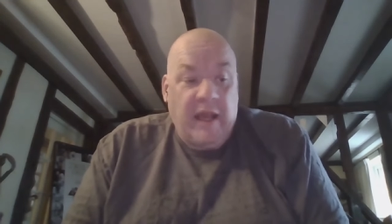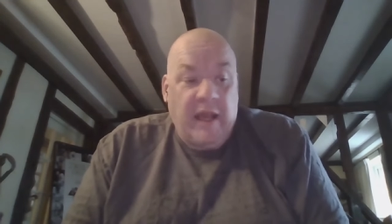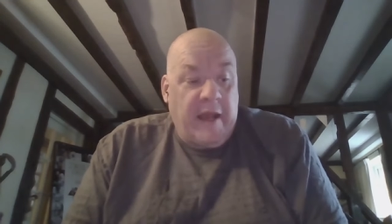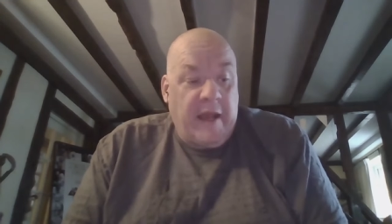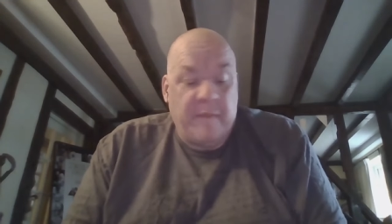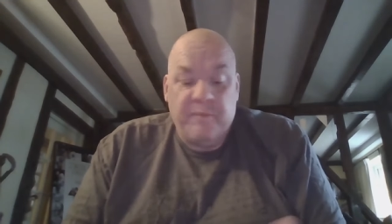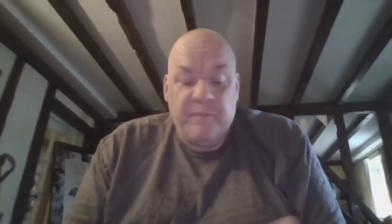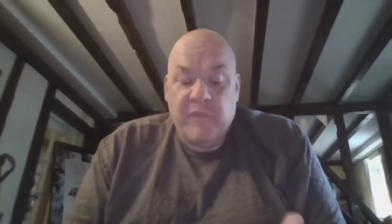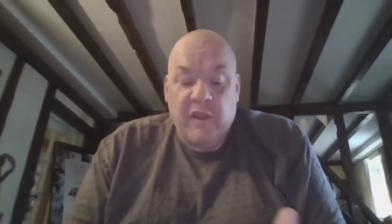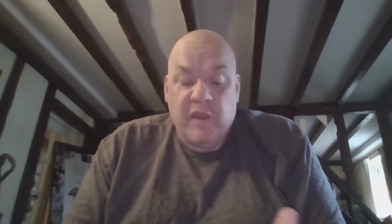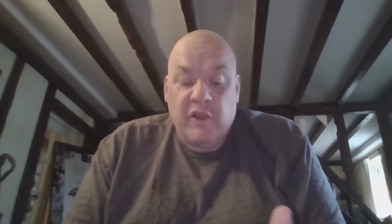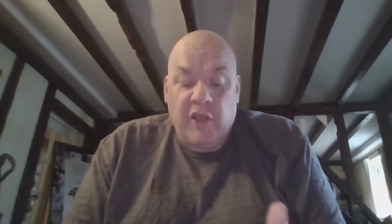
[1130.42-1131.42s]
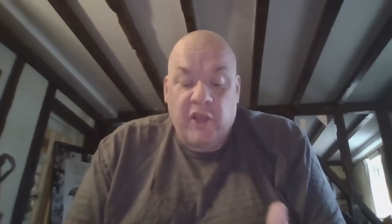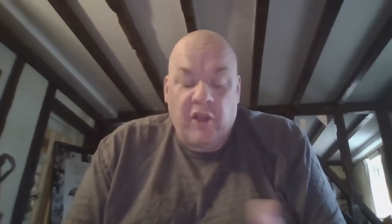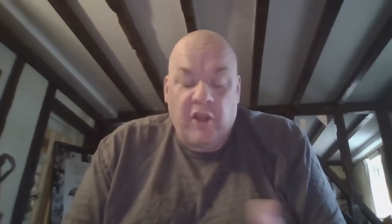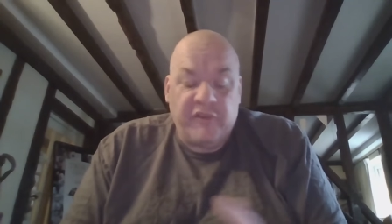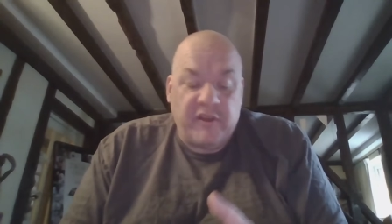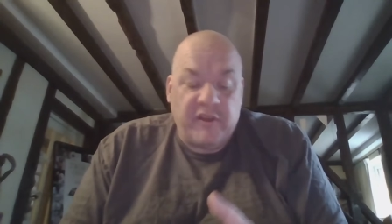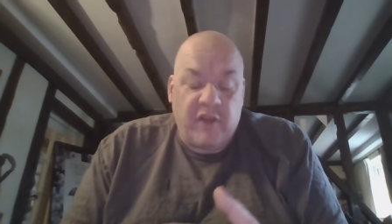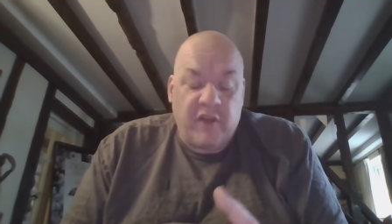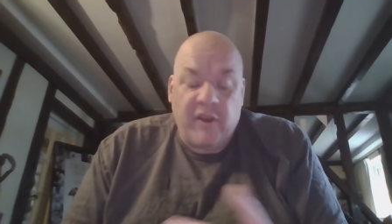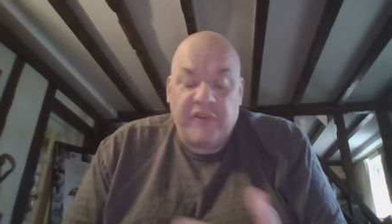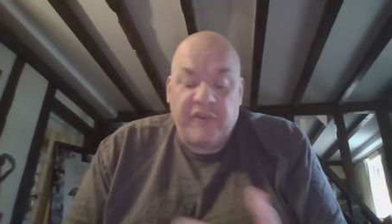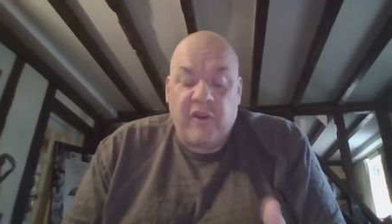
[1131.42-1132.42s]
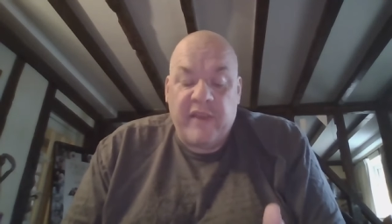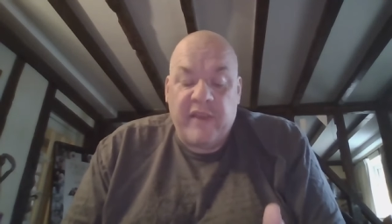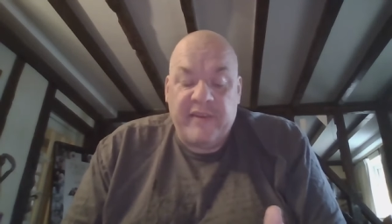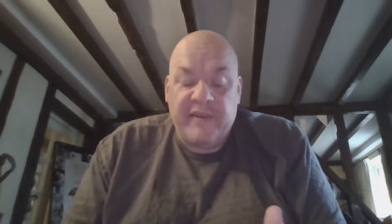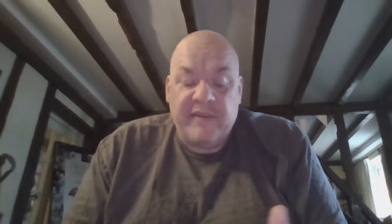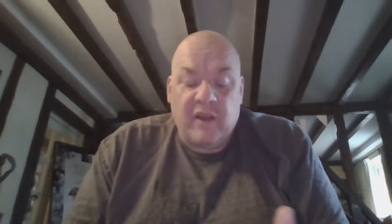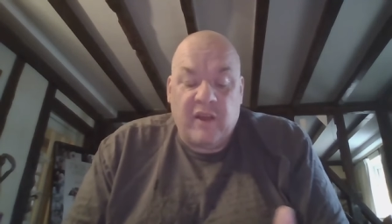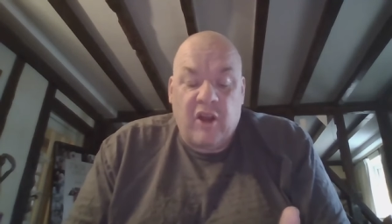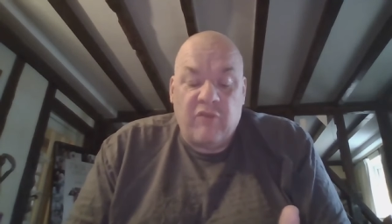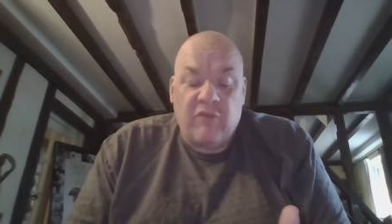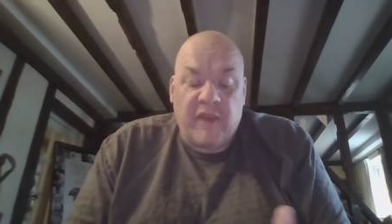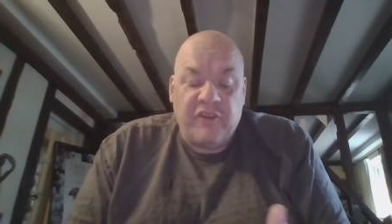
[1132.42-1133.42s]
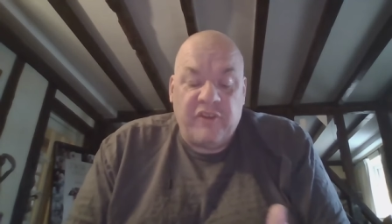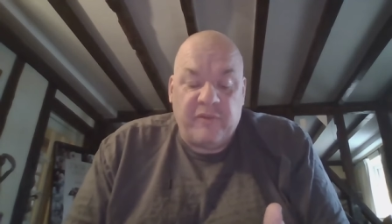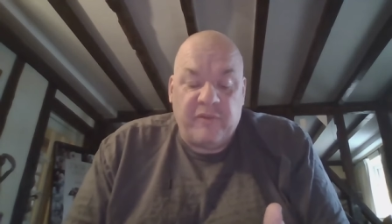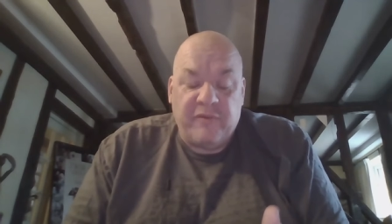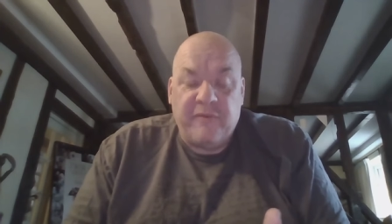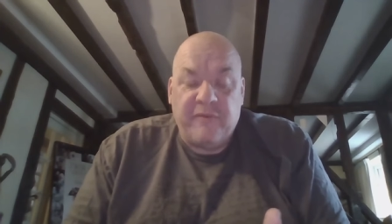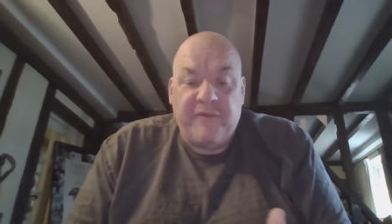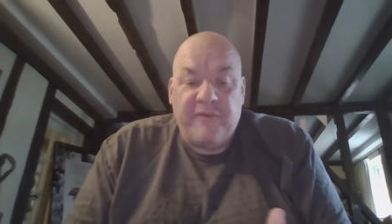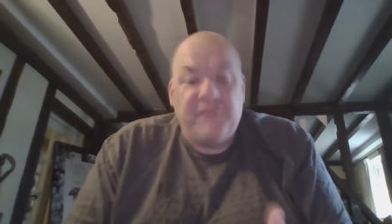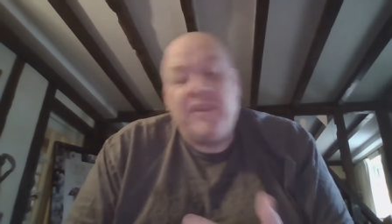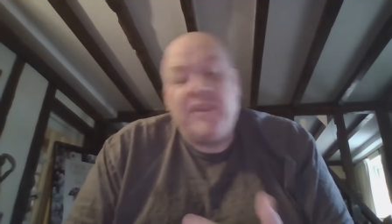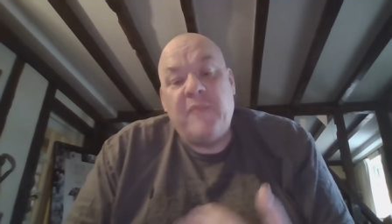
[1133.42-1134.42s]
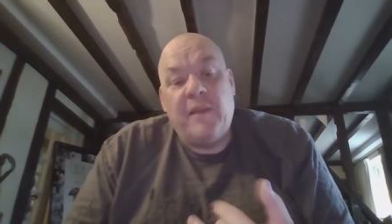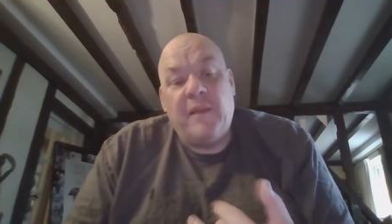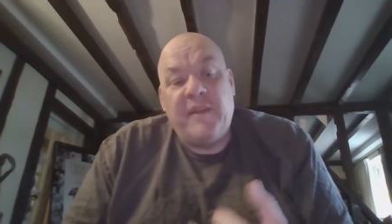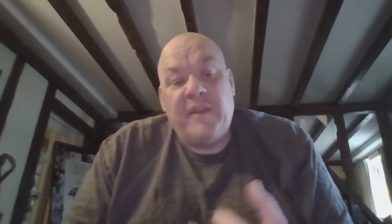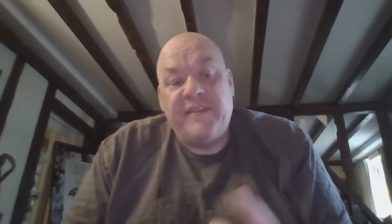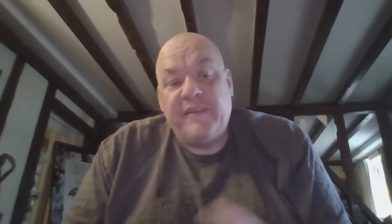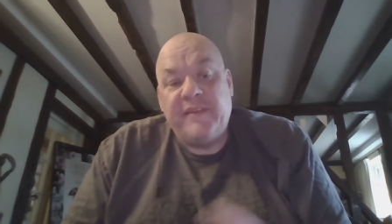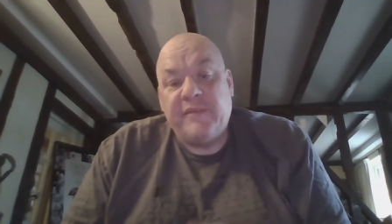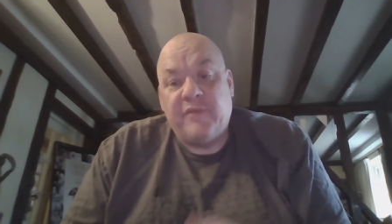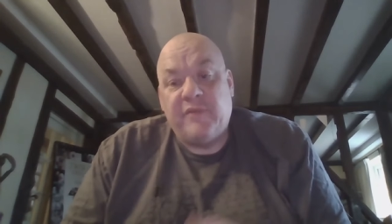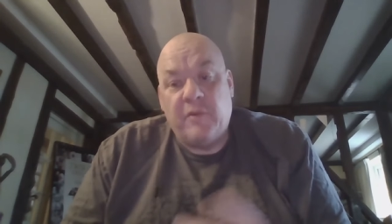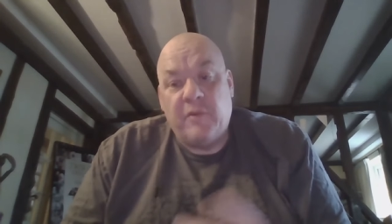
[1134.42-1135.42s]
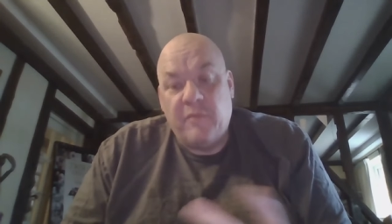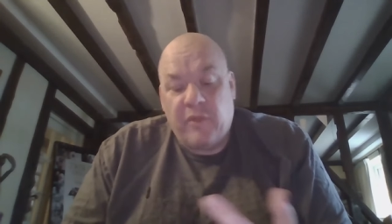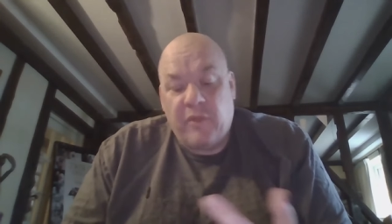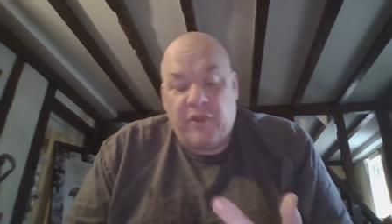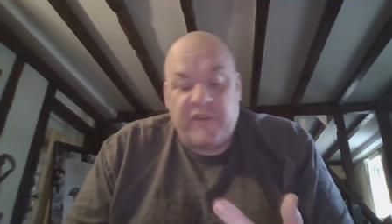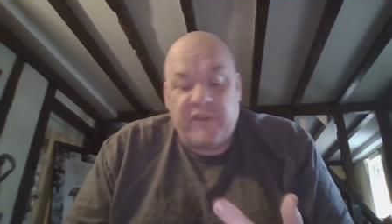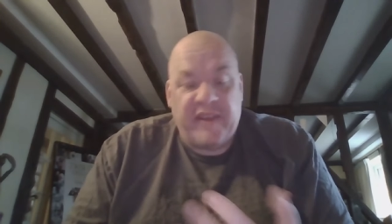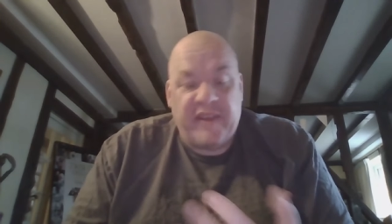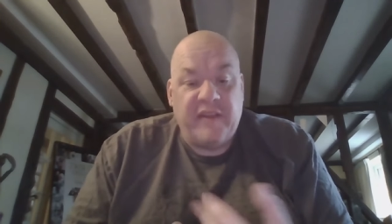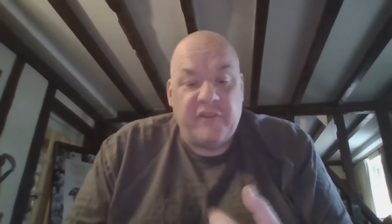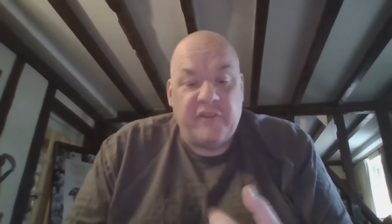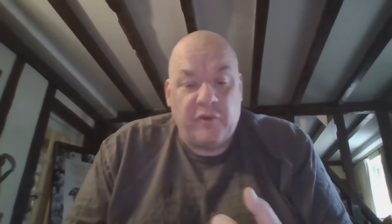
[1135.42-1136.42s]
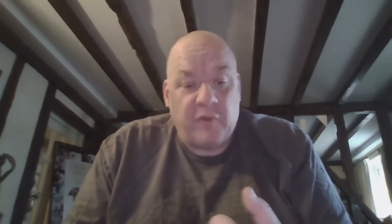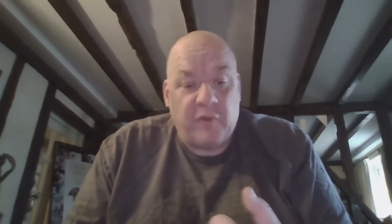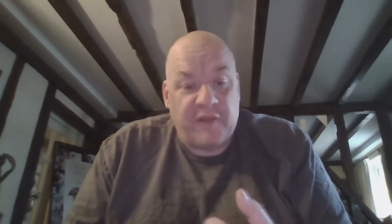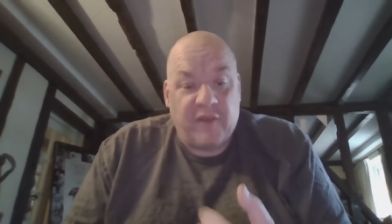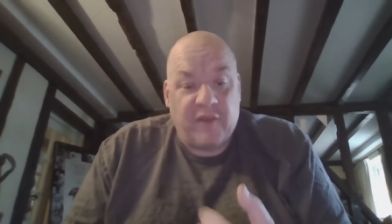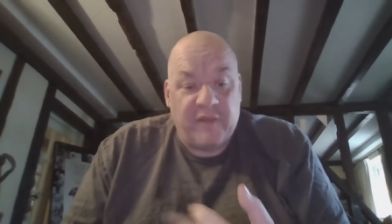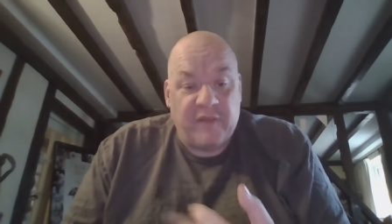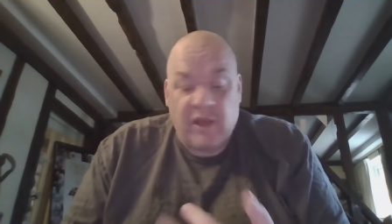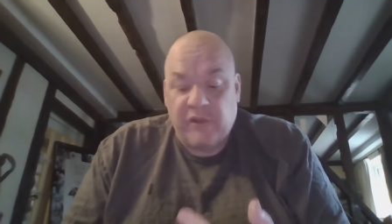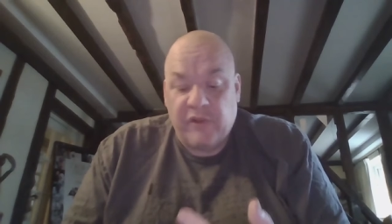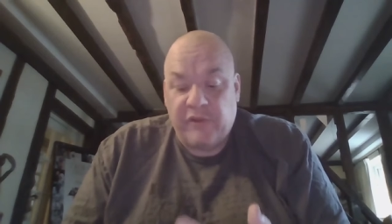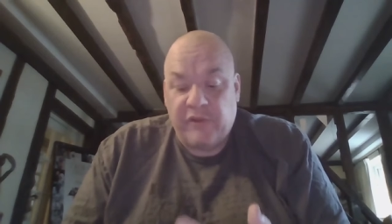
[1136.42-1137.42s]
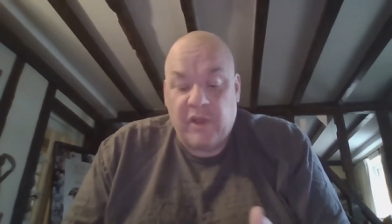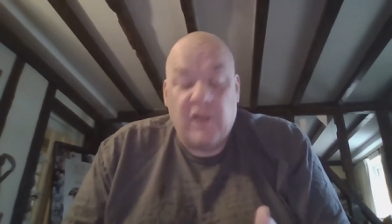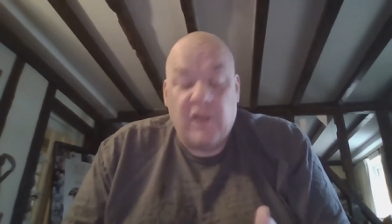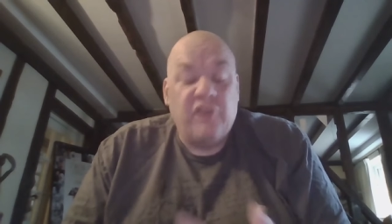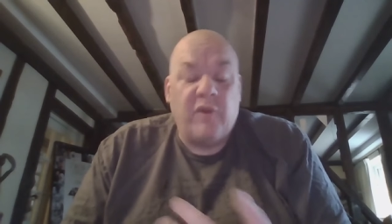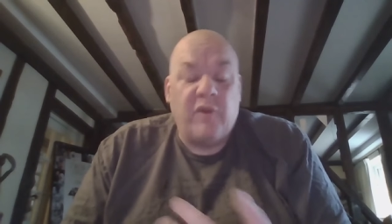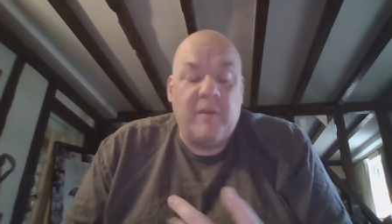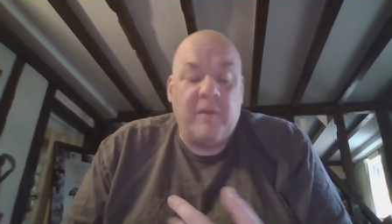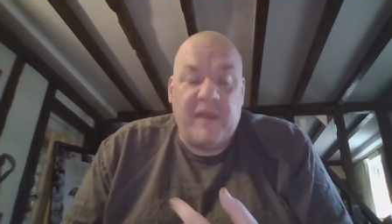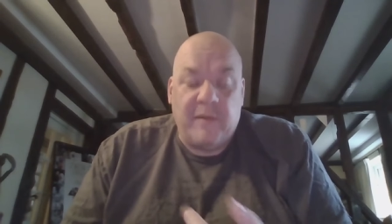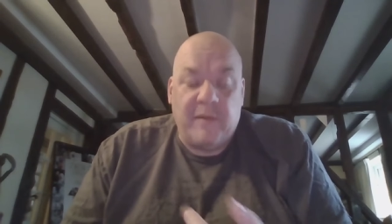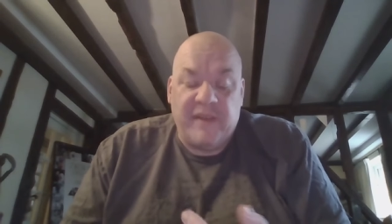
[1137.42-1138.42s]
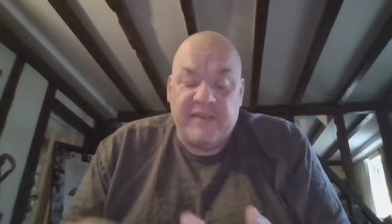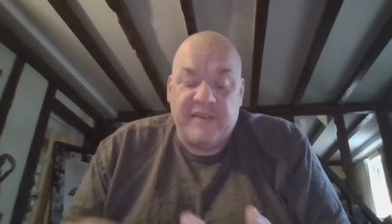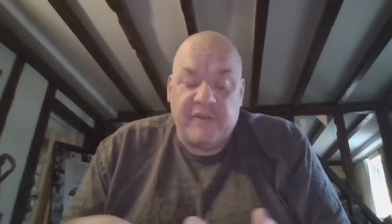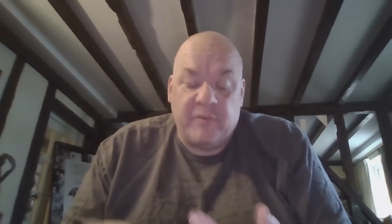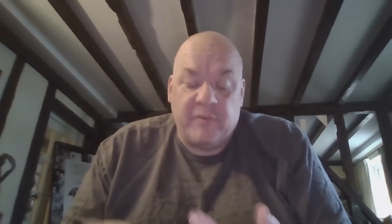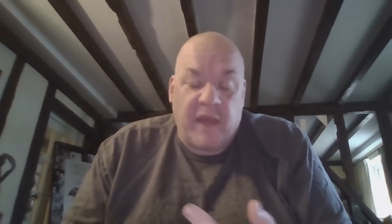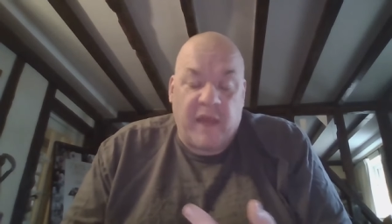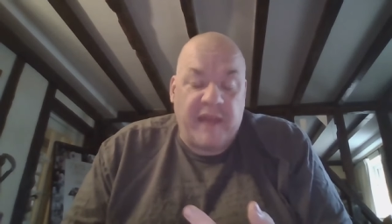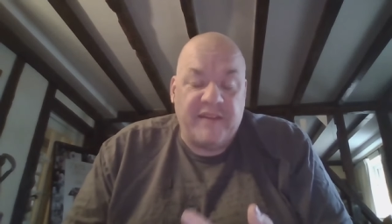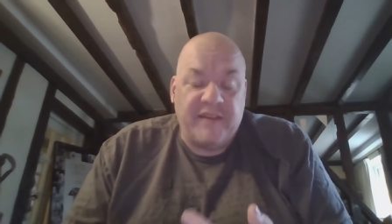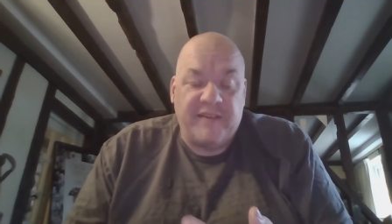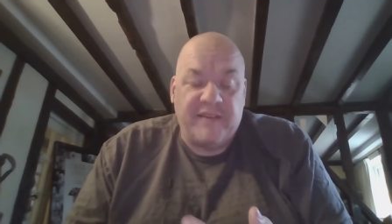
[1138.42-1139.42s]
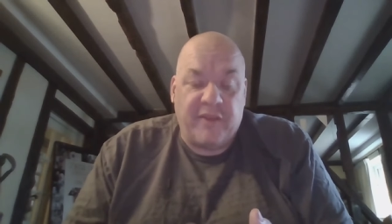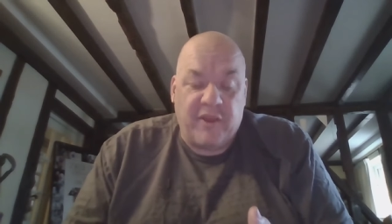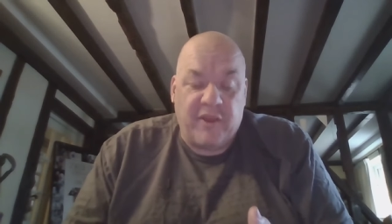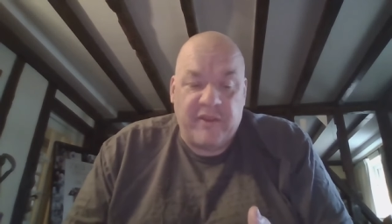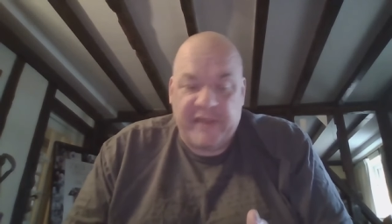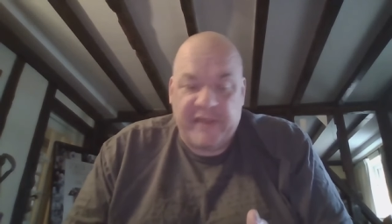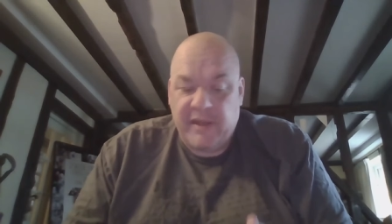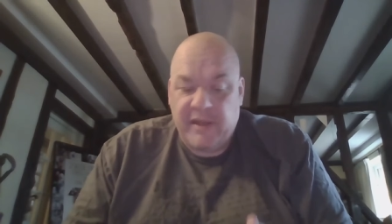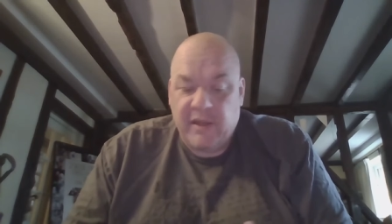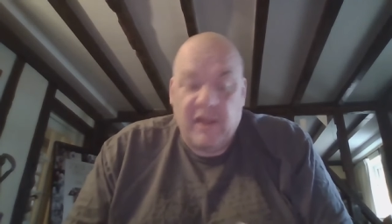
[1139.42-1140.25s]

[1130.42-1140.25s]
Um, target sizes are ranging from 15 millimeters from 13 to 25 yards, 20 millimeters from 8 to 30,